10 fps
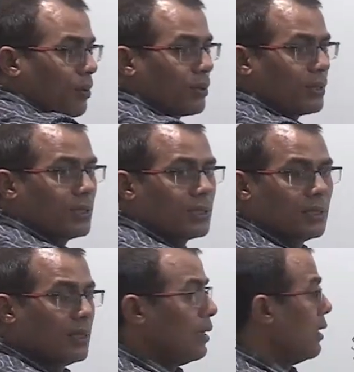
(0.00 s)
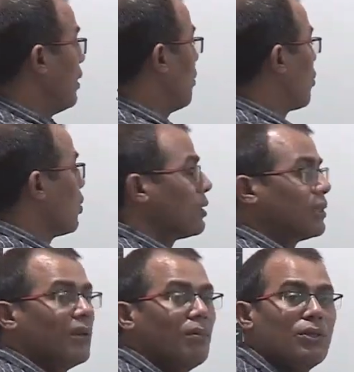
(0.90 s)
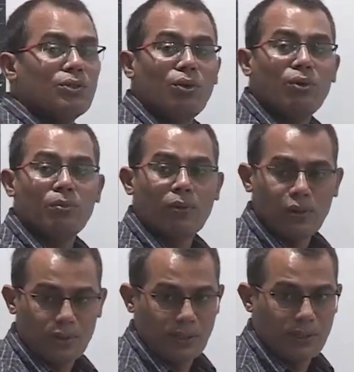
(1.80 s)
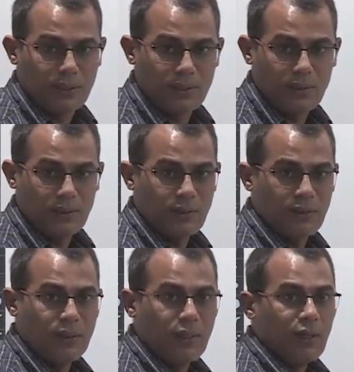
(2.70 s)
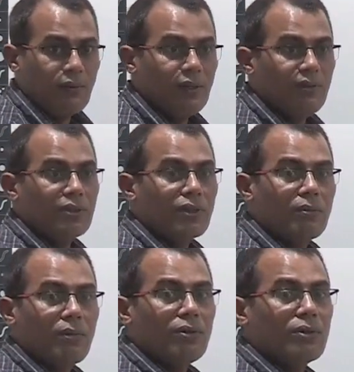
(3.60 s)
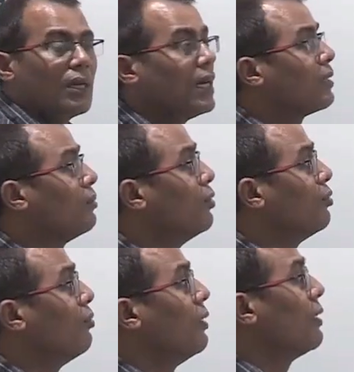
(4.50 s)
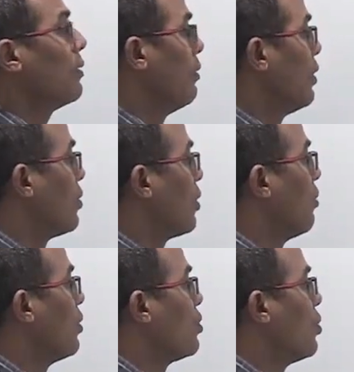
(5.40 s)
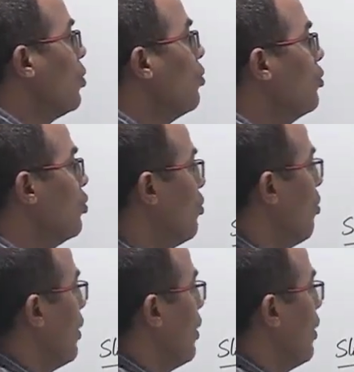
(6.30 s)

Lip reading: process, the process will be slow process. When we talk about earth movement, we'll talk about slow movement